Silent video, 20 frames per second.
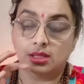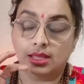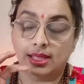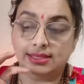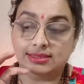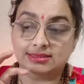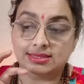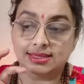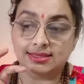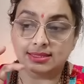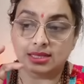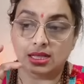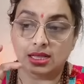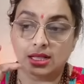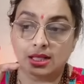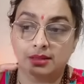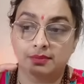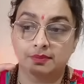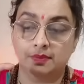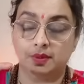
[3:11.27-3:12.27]
it's like
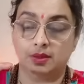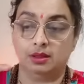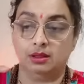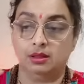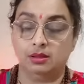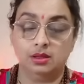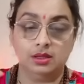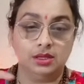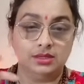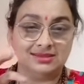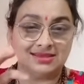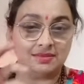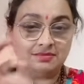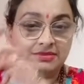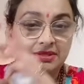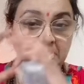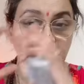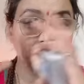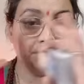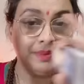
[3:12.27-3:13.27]
uh
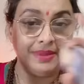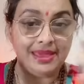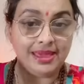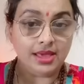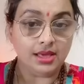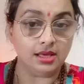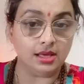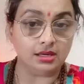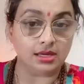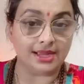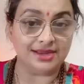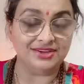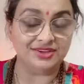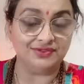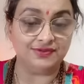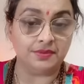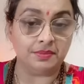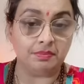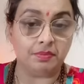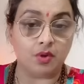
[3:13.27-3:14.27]
something big kind of
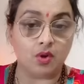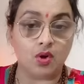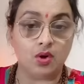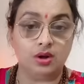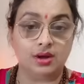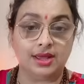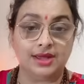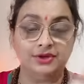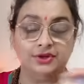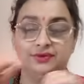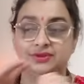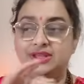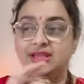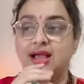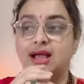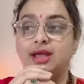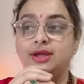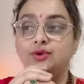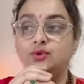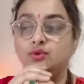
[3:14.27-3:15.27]
a ball kind of thing
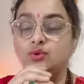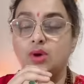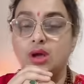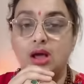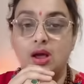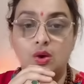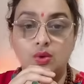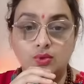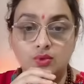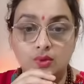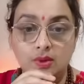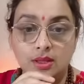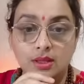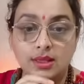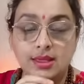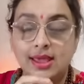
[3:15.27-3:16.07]
i don't know how to